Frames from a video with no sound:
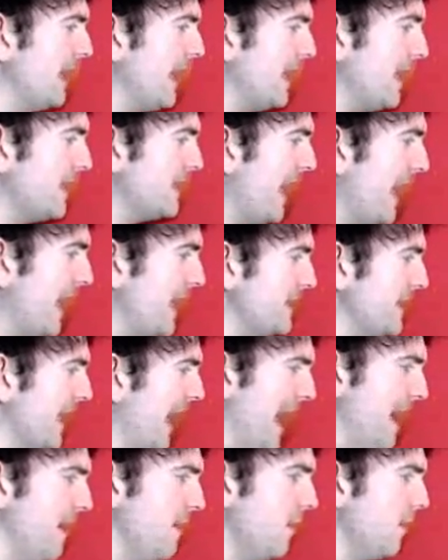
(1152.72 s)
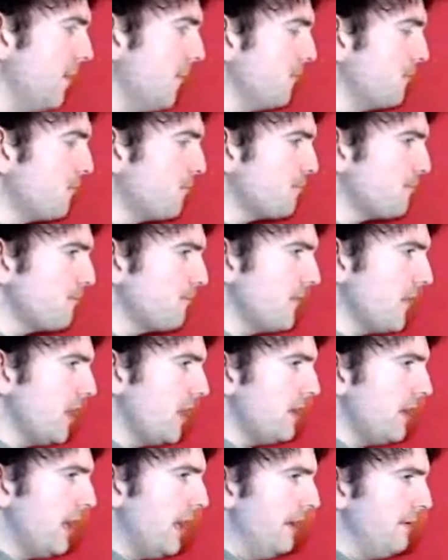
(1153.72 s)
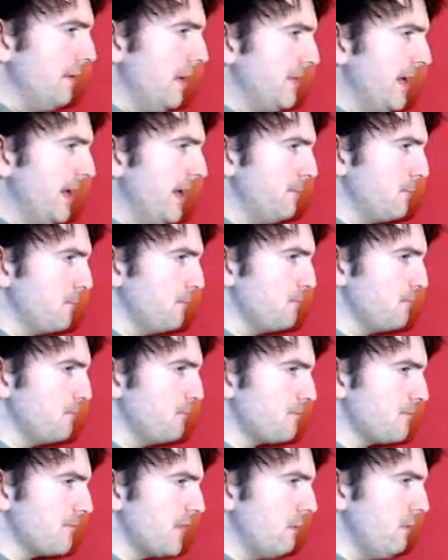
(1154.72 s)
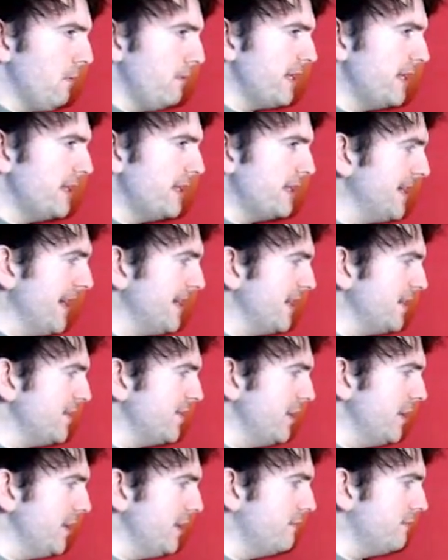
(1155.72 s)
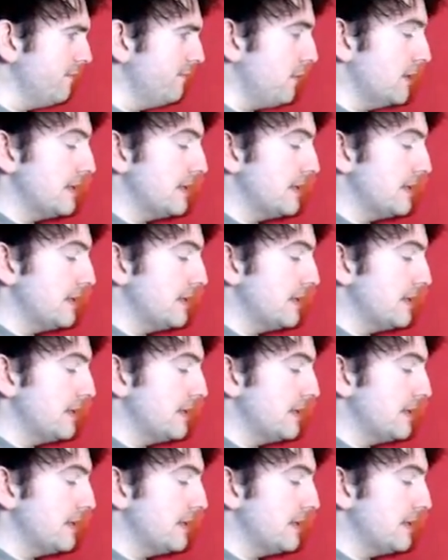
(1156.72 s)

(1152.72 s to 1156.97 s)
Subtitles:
need to change it. You know? I mean, what would you change it to?